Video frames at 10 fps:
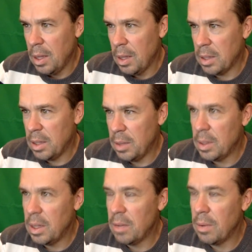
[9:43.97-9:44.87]
Let's see
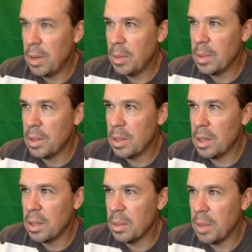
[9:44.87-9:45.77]
what Dave Wyman
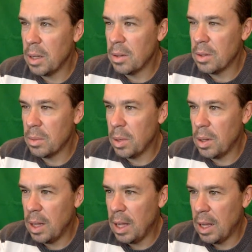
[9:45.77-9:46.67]
says about
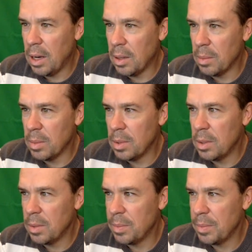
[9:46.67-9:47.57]
Jamal Adams.